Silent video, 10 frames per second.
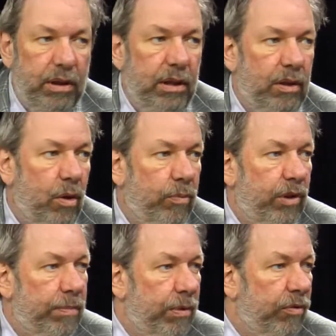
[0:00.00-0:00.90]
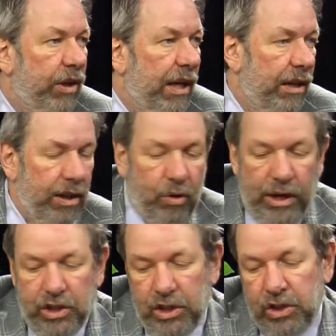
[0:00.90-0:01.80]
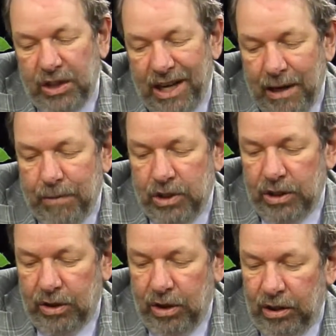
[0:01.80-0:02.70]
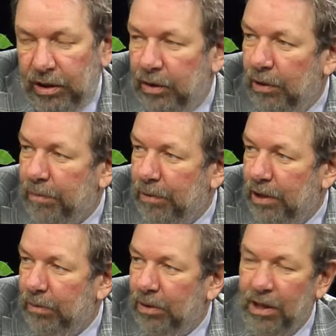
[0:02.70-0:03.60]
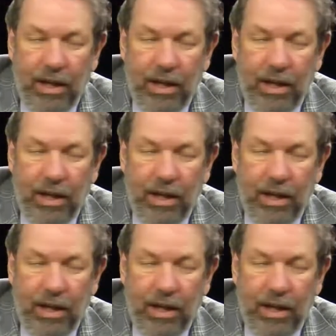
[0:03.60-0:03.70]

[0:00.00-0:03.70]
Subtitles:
and hopefully if you got any questions or comments, to call in, right, Pablo?